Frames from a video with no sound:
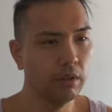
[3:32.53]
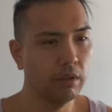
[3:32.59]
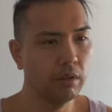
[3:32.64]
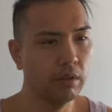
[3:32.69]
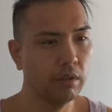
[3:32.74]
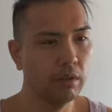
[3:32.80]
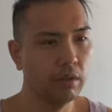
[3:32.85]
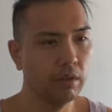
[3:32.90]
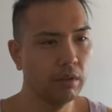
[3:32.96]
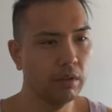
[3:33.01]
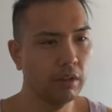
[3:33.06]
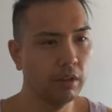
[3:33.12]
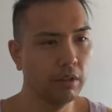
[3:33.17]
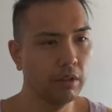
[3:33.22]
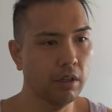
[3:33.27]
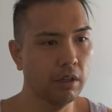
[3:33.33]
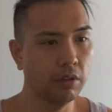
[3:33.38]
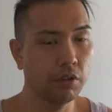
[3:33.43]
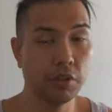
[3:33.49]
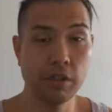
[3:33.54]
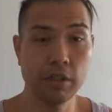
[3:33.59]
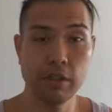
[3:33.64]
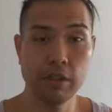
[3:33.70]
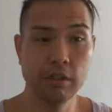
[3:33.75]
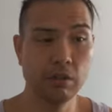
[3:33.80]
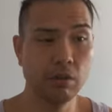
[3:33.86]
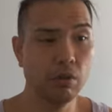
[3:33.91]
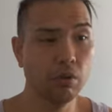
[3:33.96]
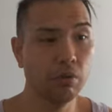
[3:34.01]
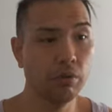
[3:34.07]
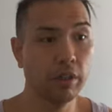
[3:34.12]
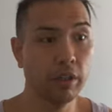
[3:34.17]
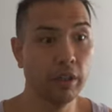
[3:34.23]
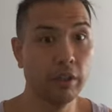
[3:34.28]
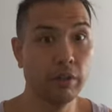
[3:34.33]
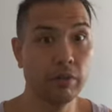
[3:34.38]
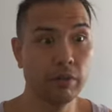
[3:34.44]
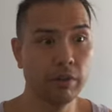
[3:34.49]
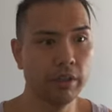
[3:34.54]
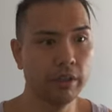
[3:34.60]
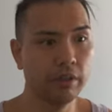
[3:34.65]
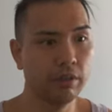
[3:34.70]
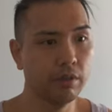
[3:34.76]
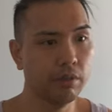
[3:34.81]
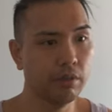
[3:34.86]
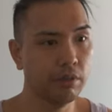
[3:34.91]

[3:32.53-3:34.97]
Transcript: Then acknowledge again. Okay, great.